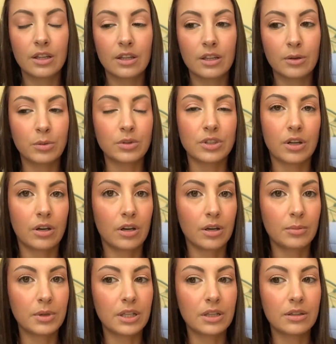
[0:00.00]
it was a
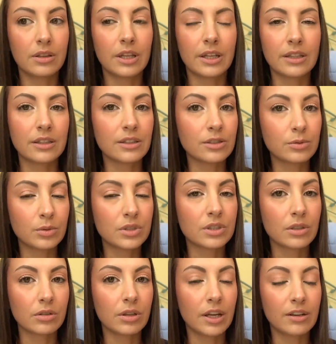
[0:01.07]
hobby. Like this was
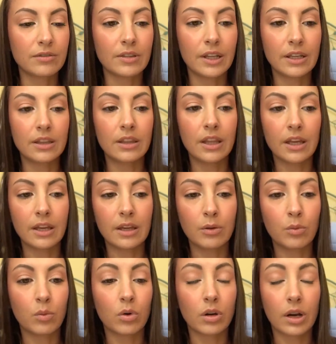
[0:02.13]
their life. Like they
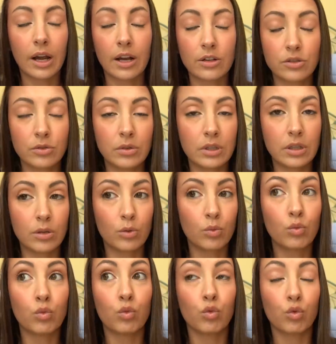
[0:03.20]
were actually
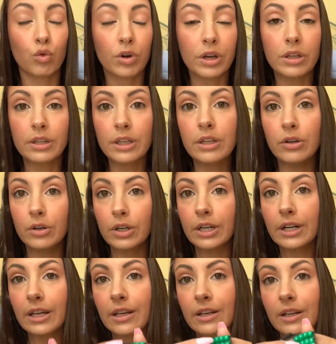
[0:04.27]
really good at
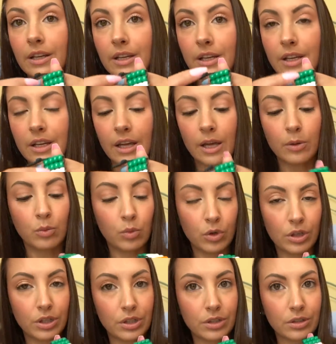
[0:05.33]
it and
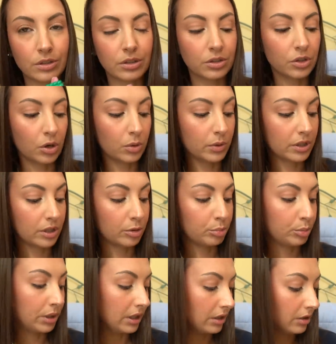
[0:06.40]
would go and
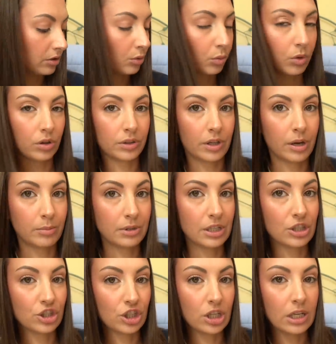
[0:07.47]
compete in the world
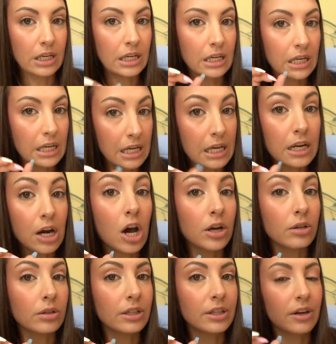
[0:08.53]
competition in
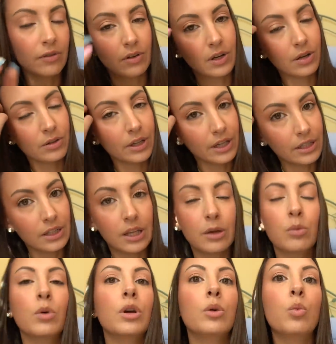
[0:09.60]
Ireland every year. Like they
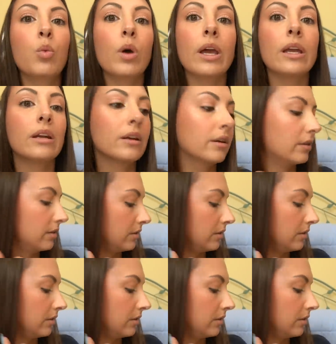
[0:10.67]
would win.